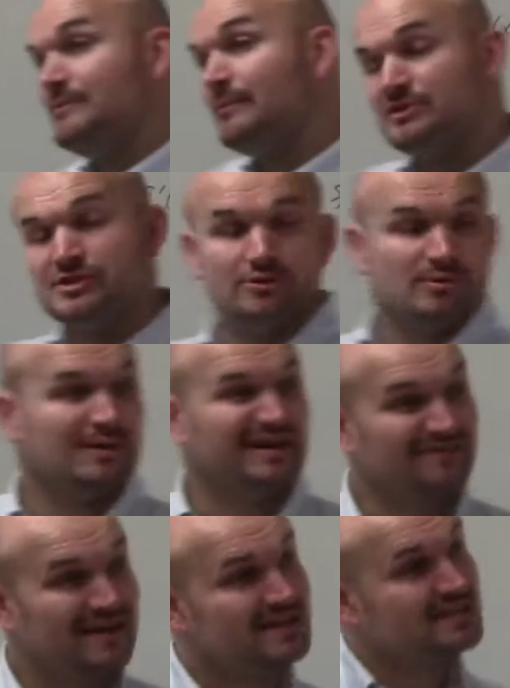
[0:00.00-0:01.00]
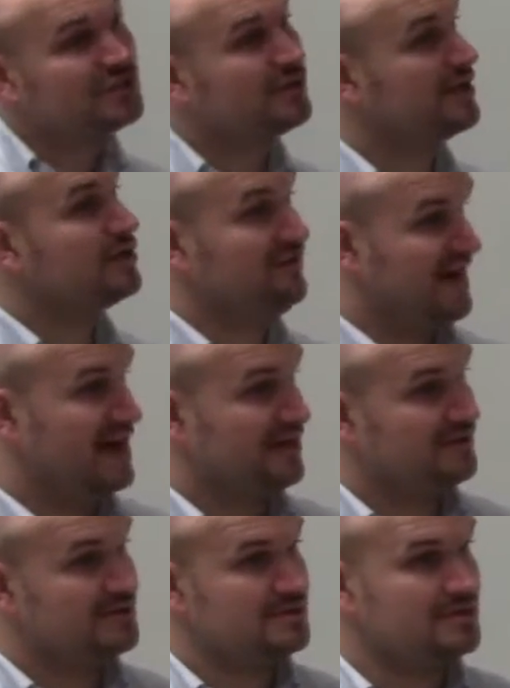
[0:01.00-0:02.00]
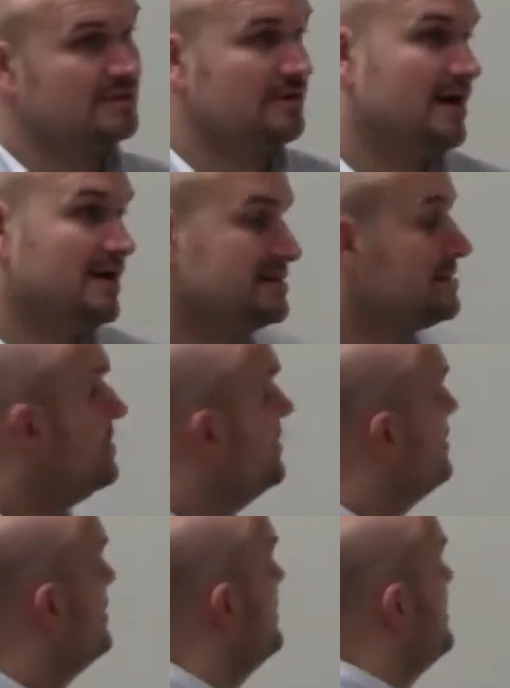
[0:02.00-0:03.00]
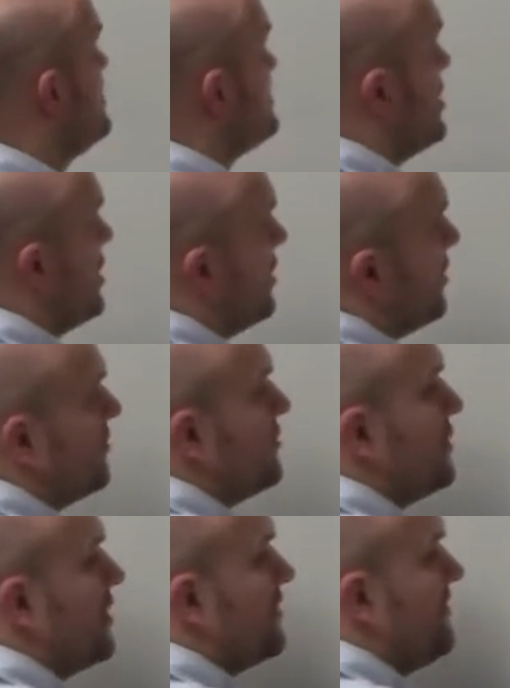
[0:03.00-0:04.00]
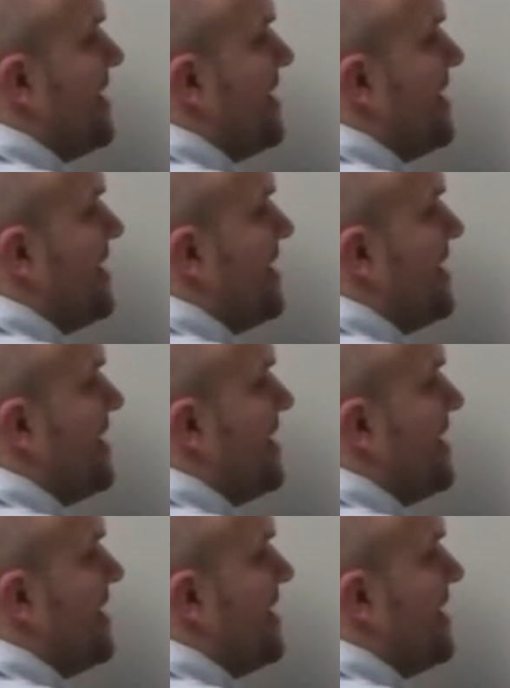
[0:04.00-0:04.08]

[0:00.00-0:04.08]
number two, we want to find these critical values, right? So critical